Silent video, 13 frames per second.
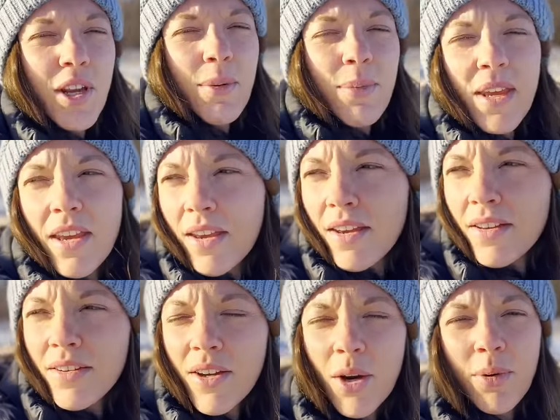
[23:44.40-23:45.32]
gonna be
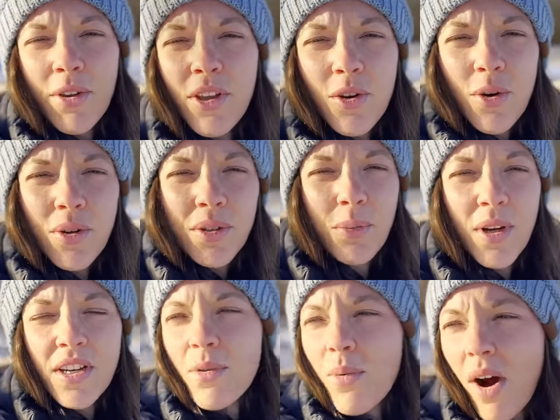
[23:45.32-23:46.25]
a really cold,
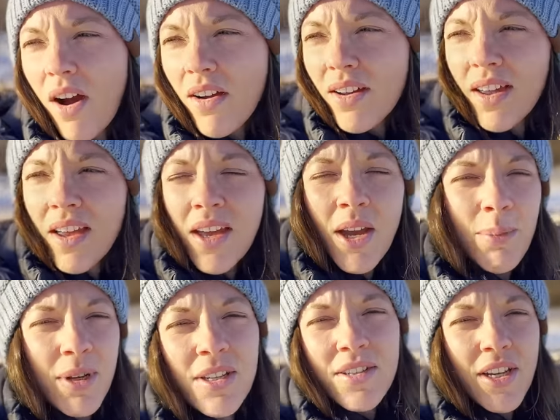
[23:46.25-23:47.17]
windy walk,
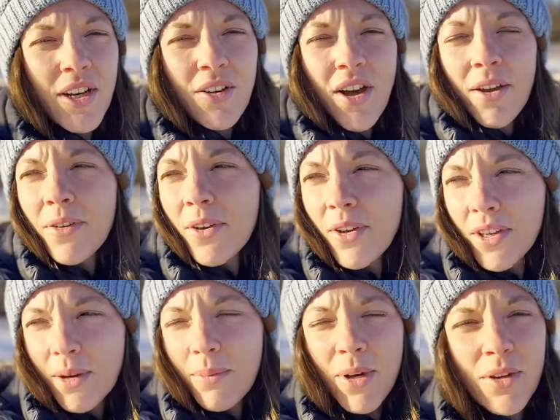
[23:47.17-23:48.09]
but still I feel
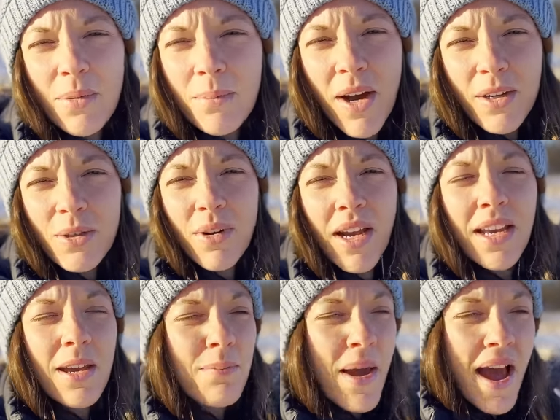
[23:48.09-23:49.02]
like $1,000,000 when I
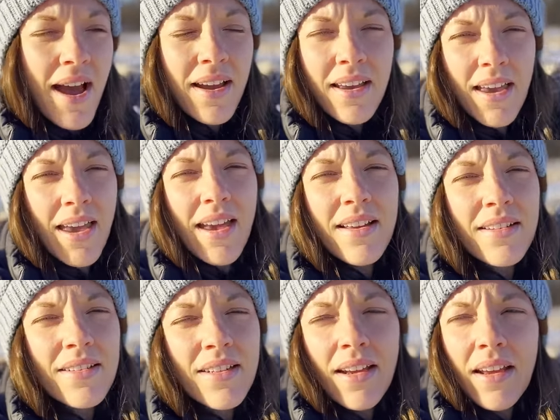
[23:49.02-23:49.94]
get back,
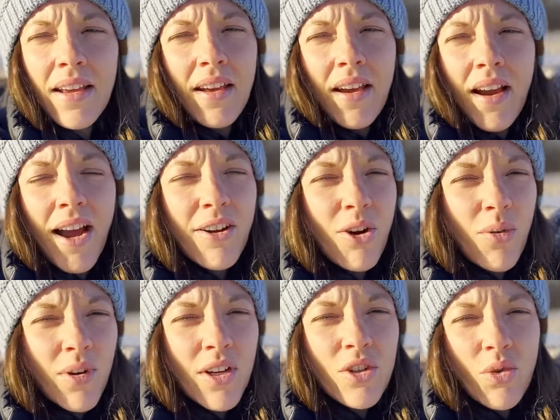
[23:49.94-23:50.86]
and I
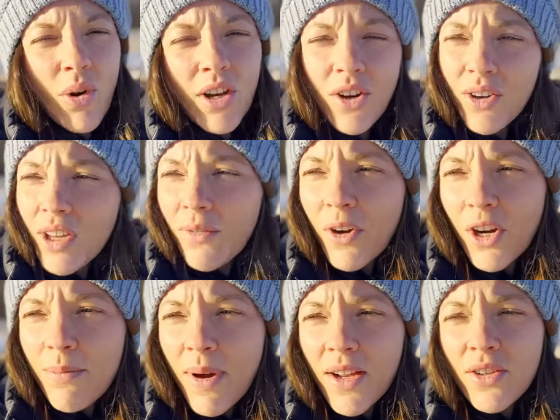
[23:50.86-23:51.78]
don't enjoy cooking
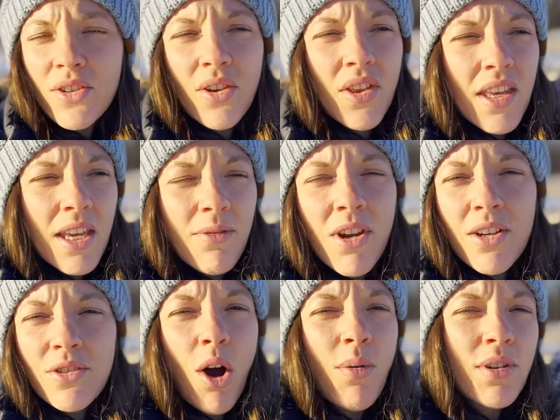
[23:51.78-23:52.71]
very much, so the
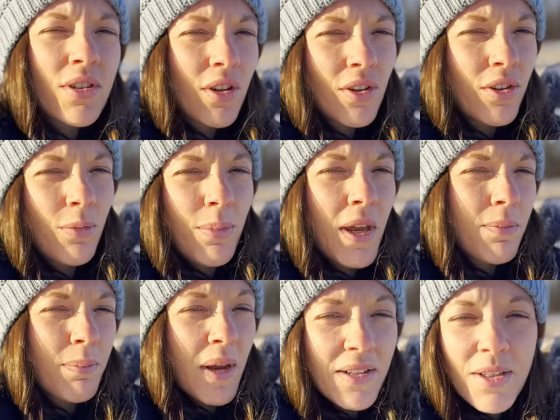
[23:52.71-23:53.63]
evenings always look a little
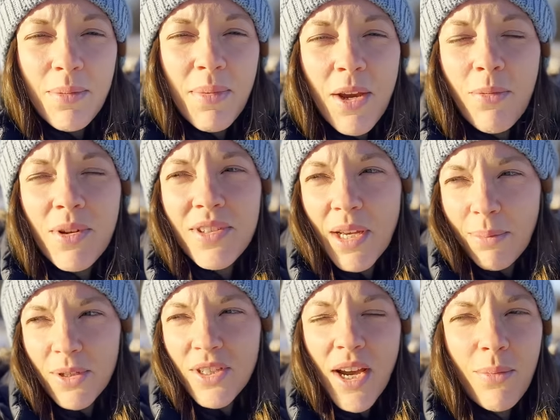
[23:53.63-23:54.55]
bit big to me when
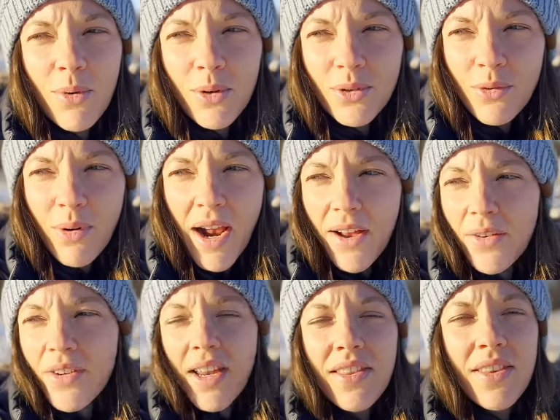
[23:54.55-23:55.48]
supper time rolls
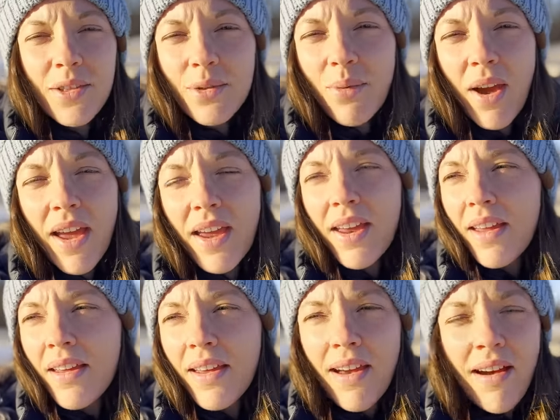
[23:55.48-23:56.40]
around, and this way,
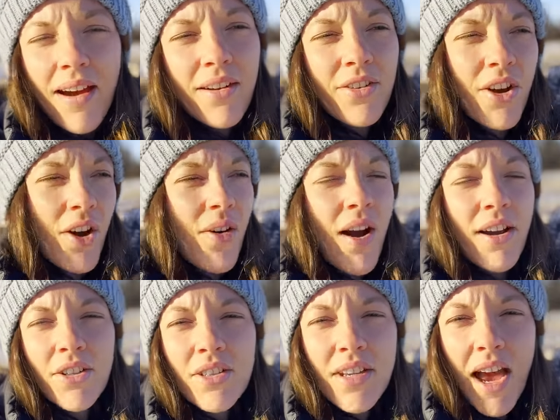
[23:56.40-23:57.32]
I don't know, I
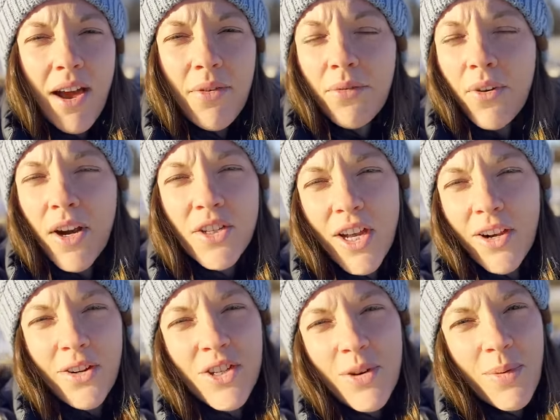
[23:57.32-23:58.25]
just have fresh
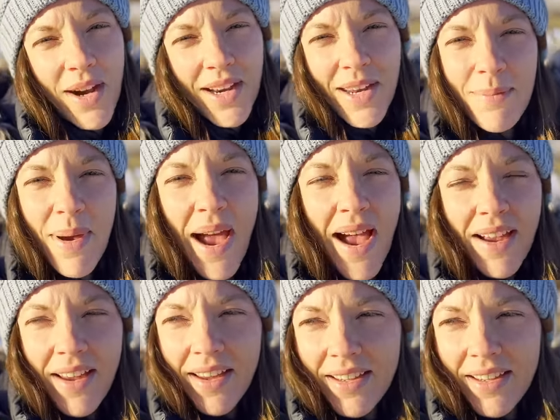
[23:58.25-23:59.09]
energy when I get back.